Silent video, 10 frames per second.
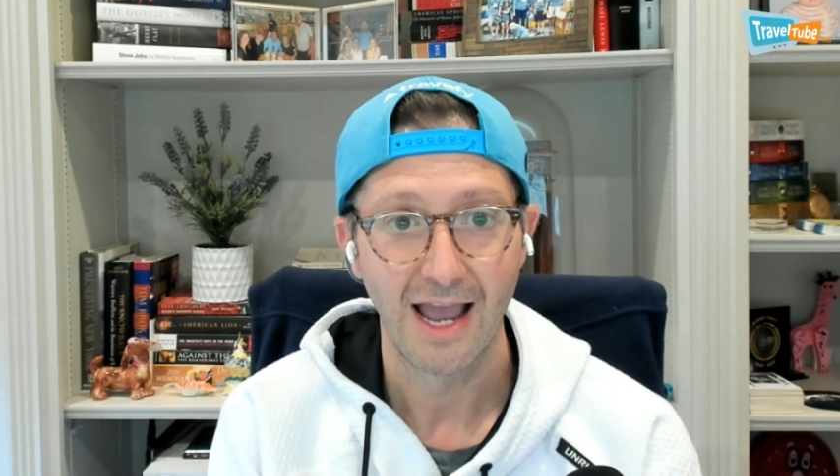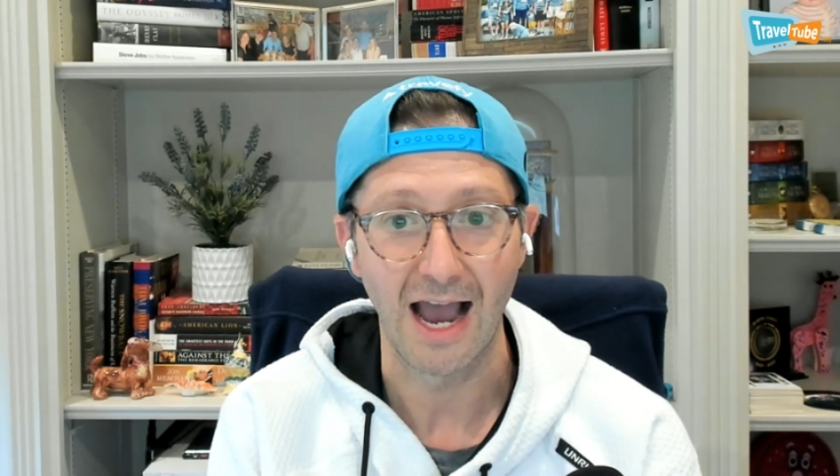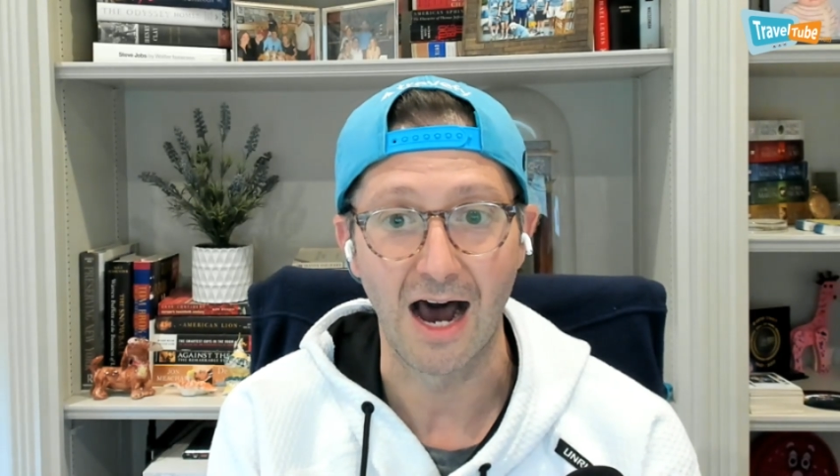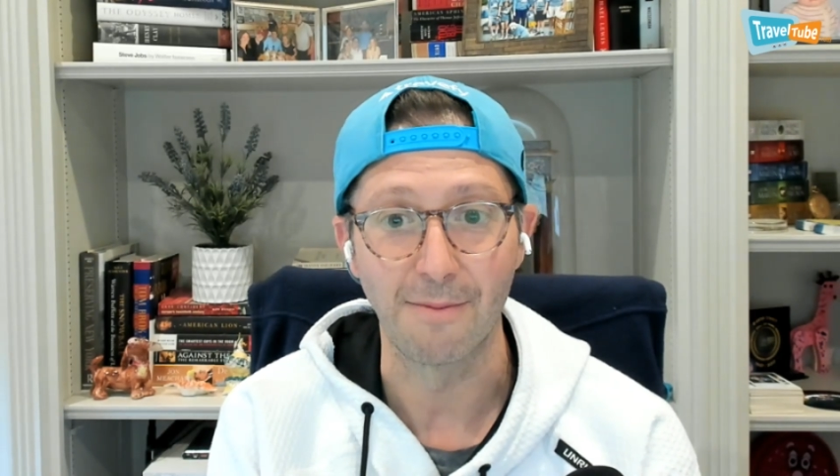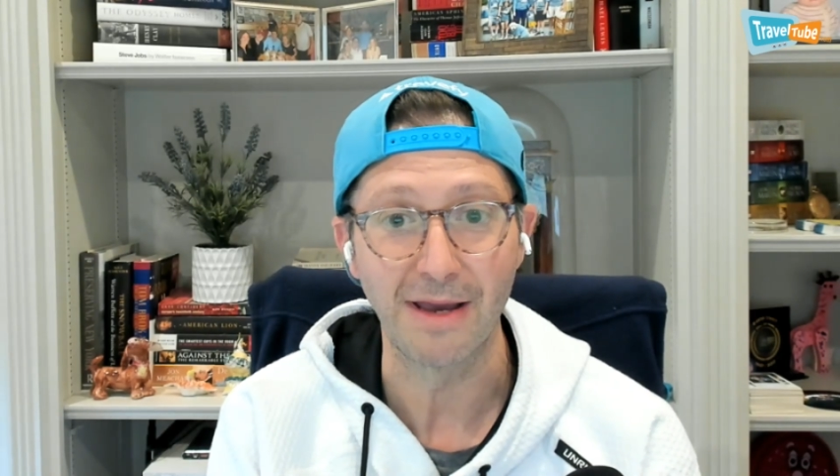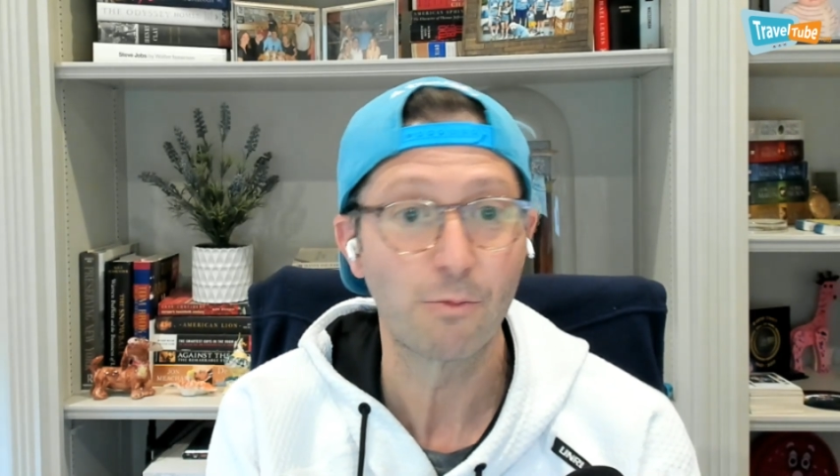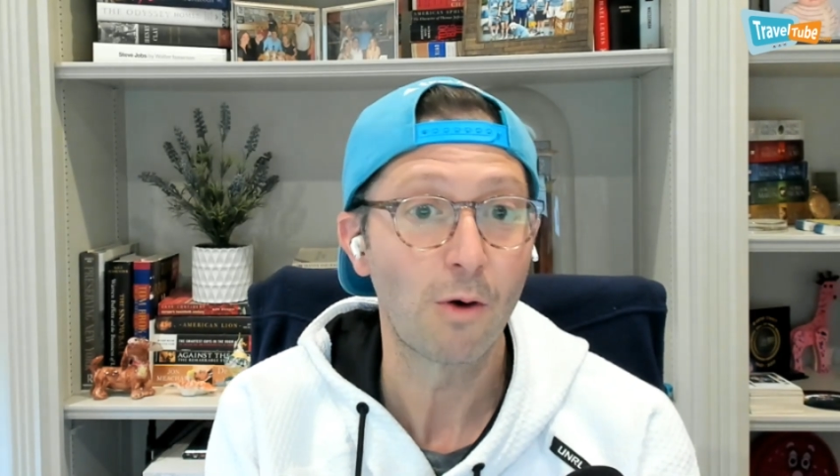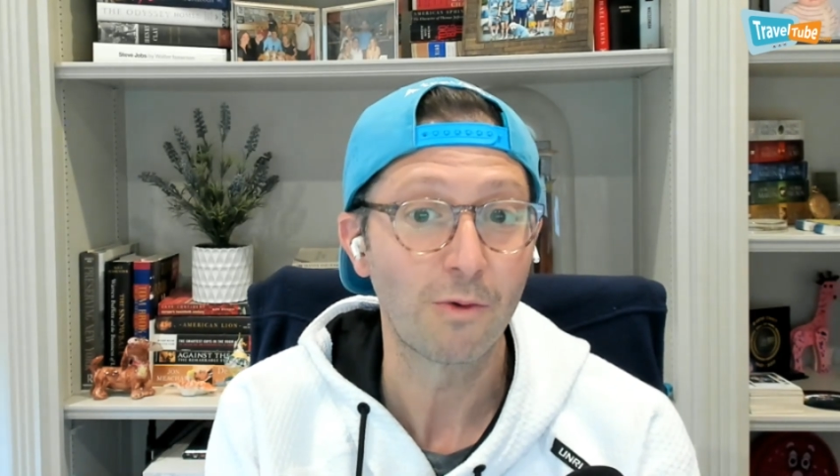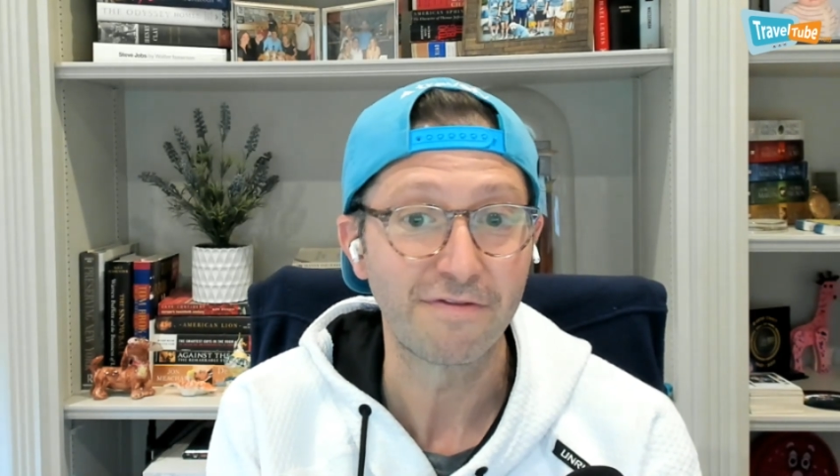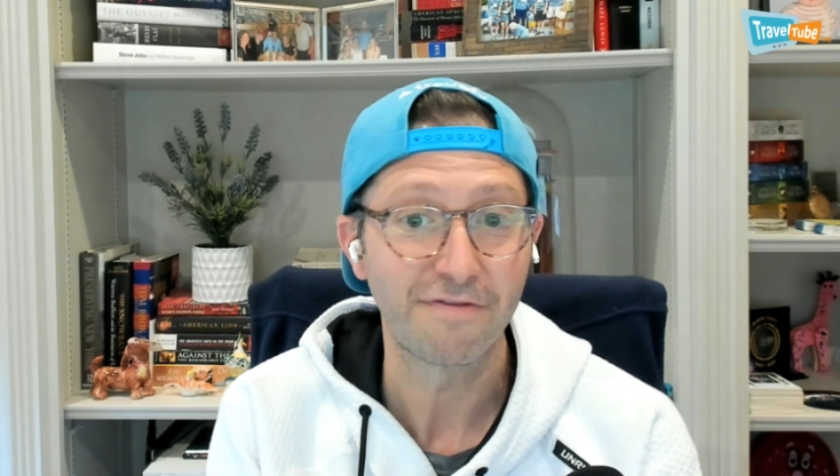And
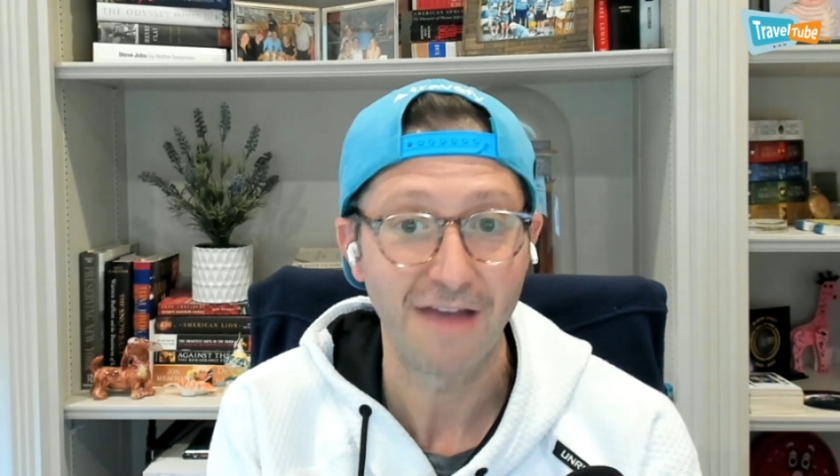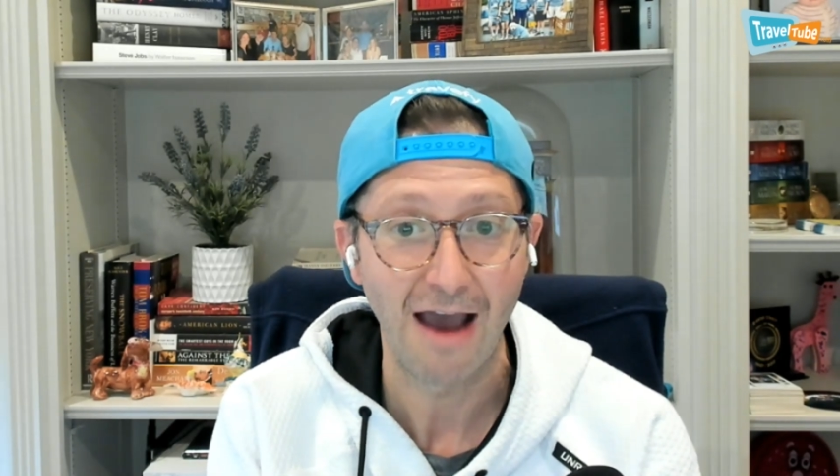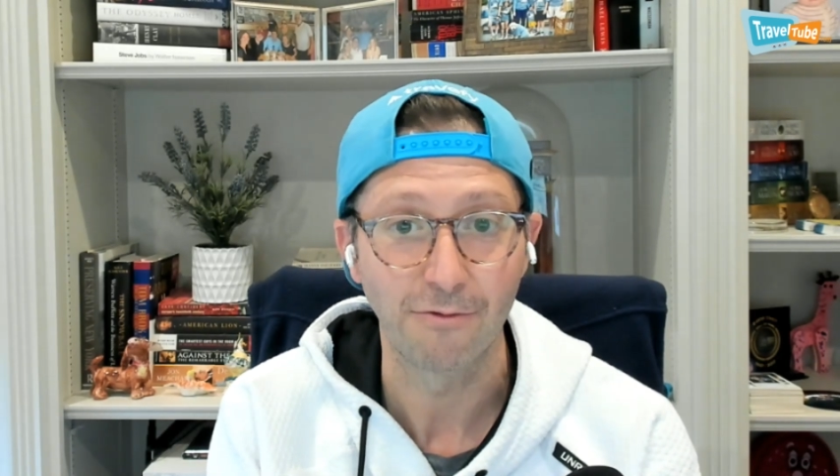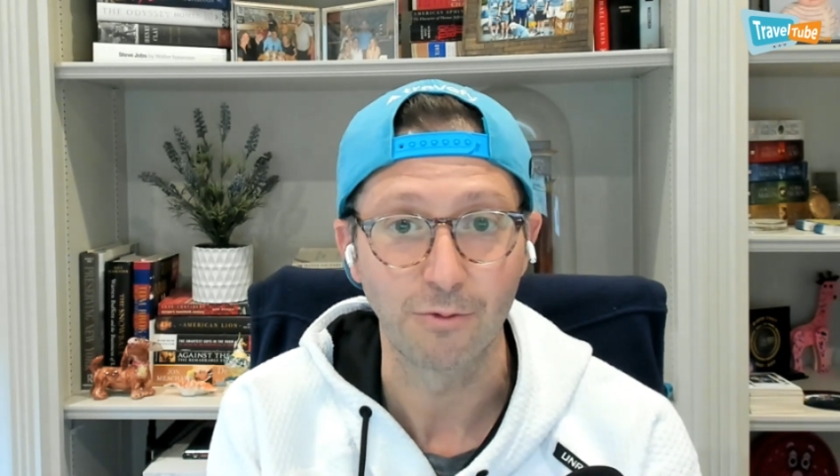what we found